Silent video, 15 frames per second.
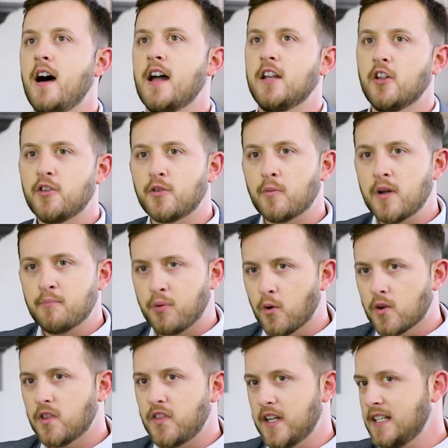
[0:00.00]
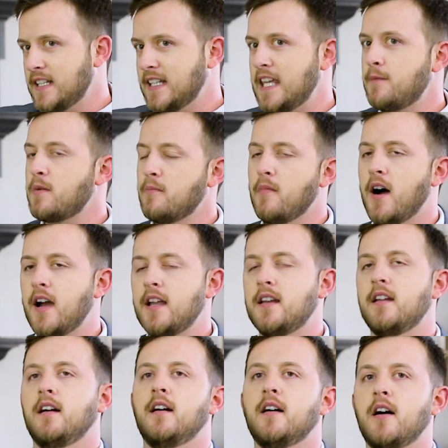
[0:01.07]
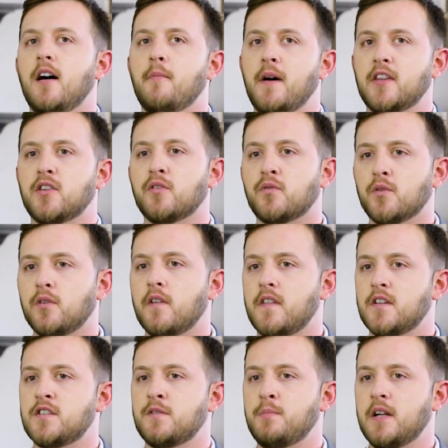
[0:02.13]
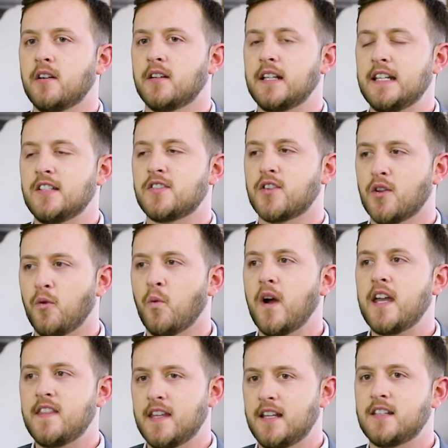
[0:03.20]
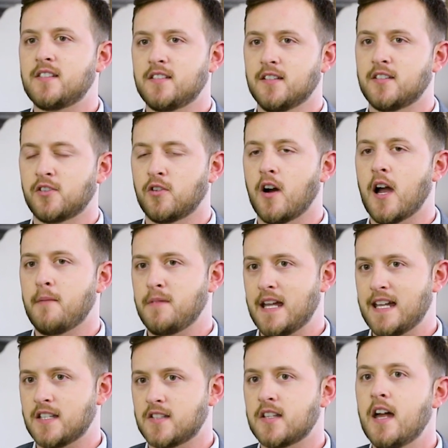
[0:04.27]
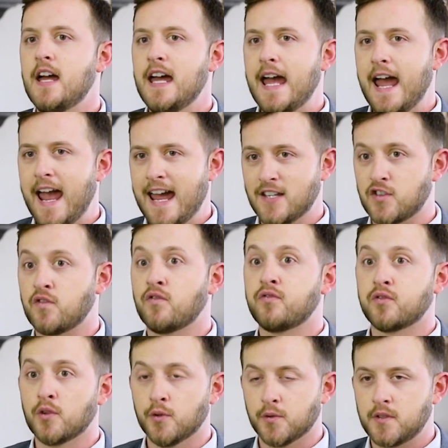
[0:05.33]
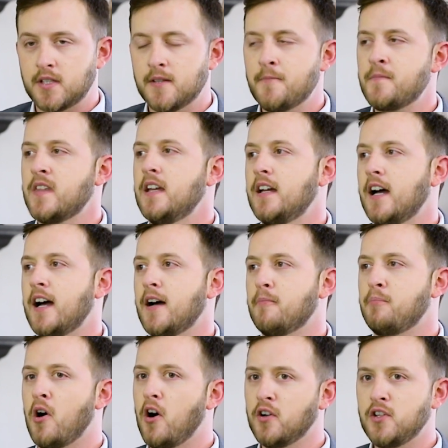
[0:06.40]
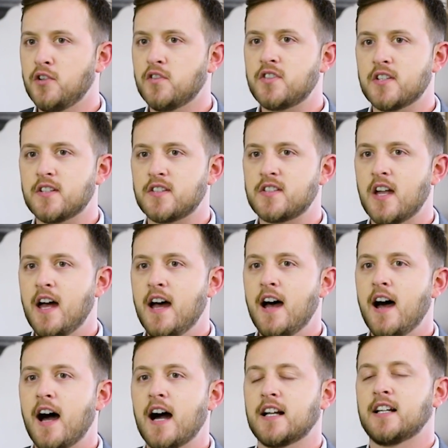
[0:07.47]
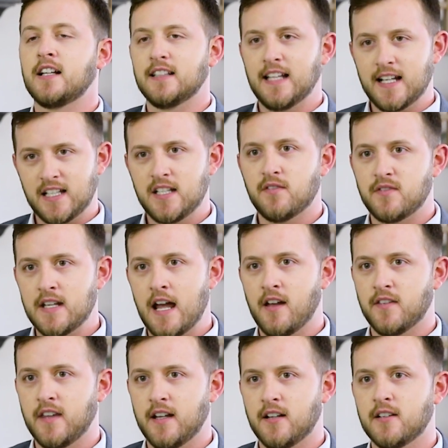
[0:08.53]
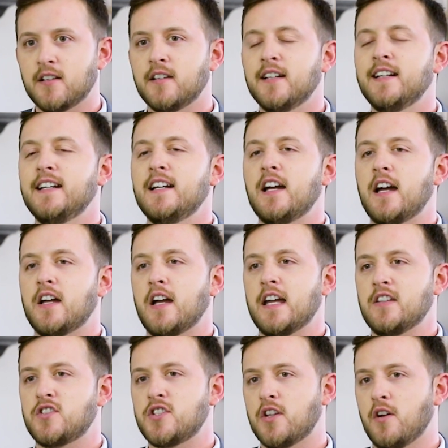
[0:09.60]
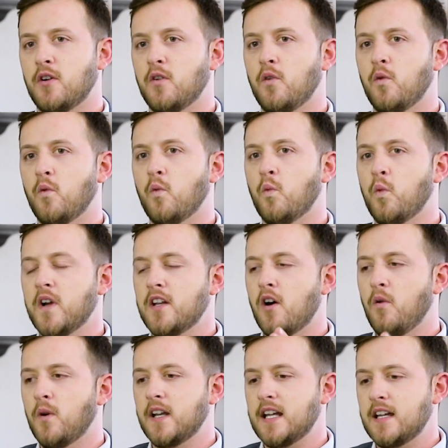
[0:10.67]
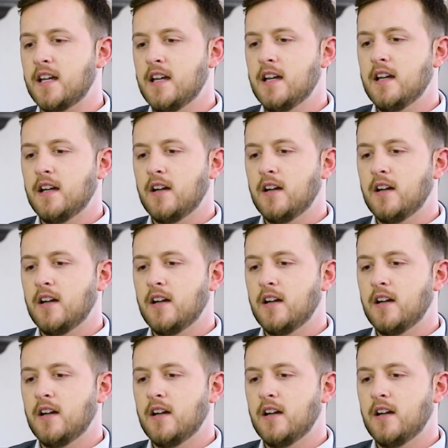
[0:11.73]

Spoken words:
Another important thing to keep in mind about the fruit of the Spirit is the way that it's described as fruit. Paul uses a collective noun there, and so we want